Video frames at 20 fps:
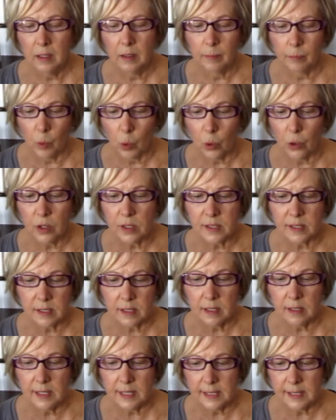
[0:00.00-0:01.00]

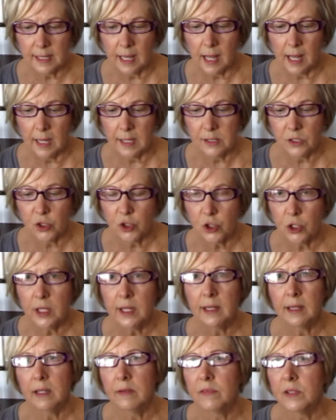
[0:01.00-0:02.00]
Morris Designs.
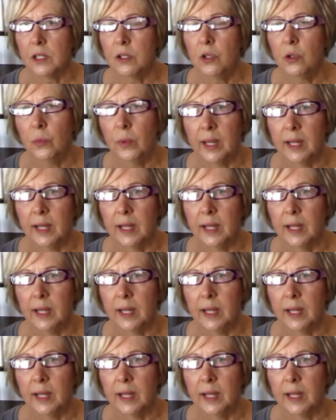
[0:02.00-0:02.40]
She lives in New